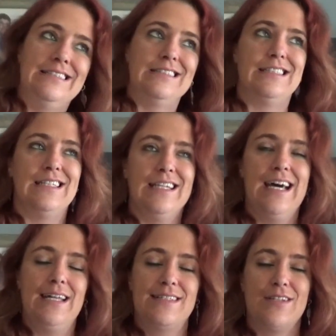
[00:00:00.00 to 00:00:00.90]
the
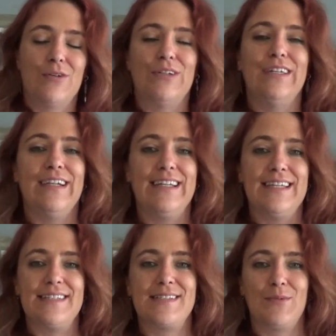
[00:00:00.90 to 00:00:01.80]
not so good it
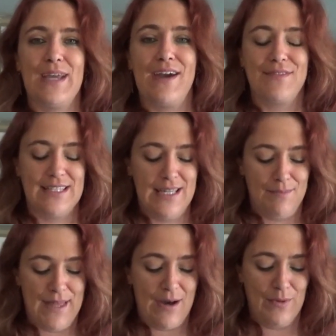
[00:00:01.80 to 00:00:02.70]
is, so we have to
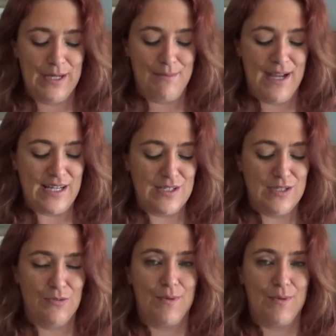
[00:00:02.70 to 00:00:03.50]
keep that one in mind too.